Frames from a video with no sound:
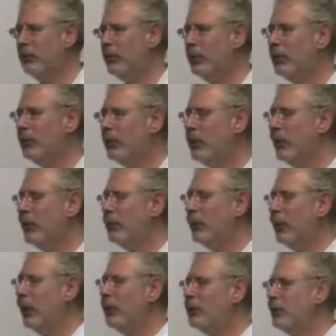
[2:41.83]
whether they
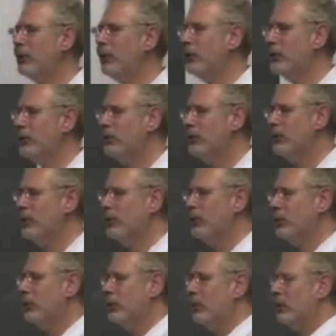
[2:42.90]
were engineers
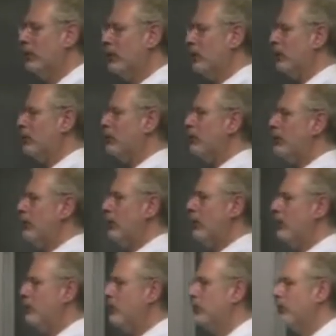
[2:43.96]
or the
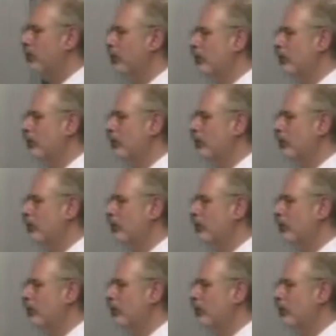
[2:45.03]
CEOs